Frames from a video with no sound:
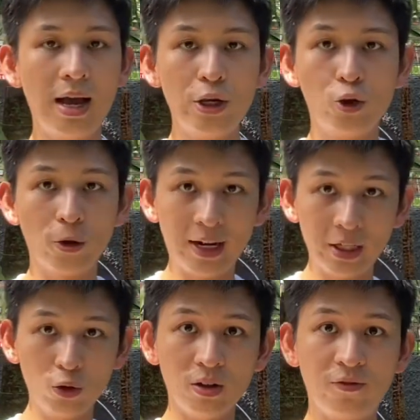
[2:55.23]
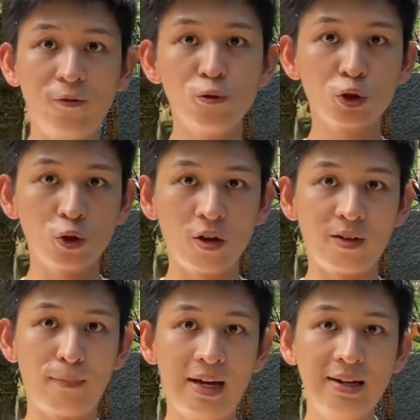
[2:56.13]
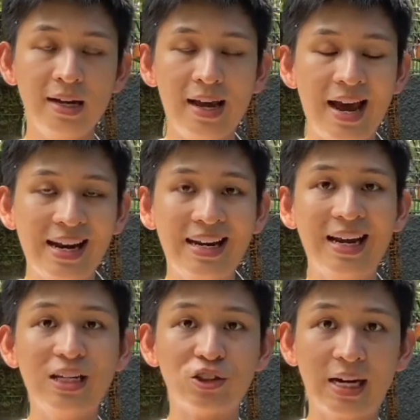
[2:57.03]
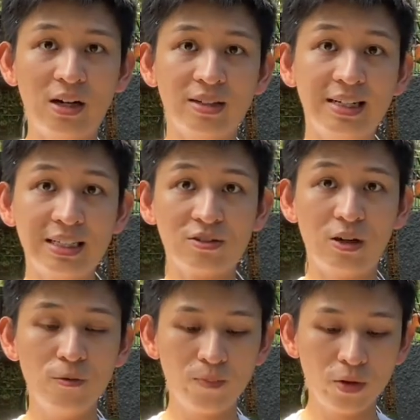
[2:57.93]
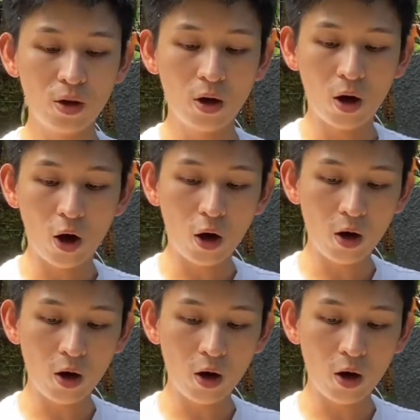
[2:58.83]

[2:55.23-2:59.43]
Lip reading: could either do a full soak of the plant and then let it dry out the next round, or